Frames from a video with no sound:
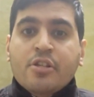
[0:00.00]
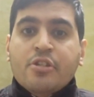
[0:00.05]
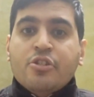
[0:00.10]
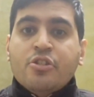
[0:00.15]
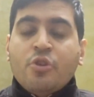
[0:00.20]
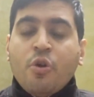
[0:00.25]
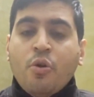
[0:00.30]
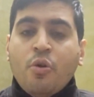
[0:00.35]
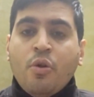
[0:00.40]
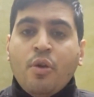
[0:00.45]

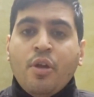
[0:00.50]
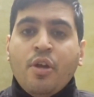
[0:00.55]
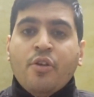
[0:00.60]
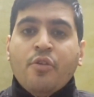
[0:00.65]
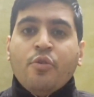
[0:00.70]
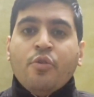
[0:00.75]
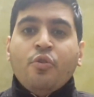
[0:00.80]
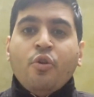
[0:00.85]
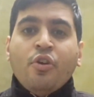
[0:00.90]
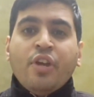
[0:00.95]
So
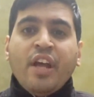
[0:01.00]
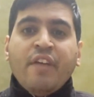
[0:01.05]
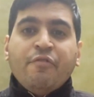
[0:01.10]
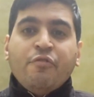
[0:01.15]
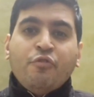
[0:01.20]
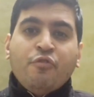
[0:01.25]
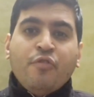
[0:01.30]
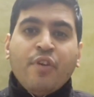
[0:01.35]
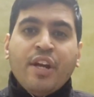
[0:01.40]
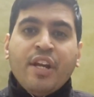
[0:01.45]
you don't
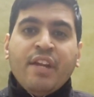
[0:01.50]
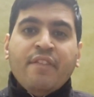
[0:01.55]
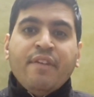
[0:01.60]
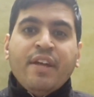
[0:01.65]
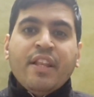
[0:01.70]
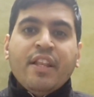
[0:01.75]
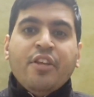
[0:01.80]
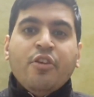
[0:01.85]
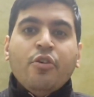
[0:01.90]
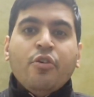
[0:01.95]
have to worry
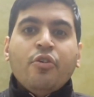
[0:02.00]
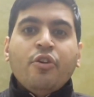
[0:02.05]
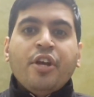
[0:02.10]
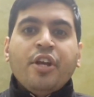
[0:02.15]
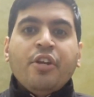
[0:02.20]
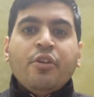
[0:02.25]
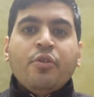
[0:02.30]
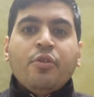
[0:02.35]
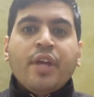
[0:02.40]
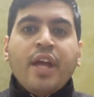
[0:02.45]
whether you're
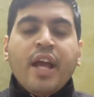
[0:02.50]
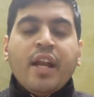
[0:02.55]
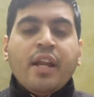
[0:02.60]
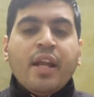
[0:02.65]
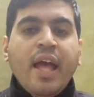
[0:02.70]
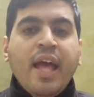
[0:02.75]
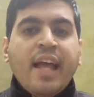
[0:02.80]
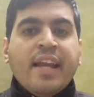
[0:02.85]
going to get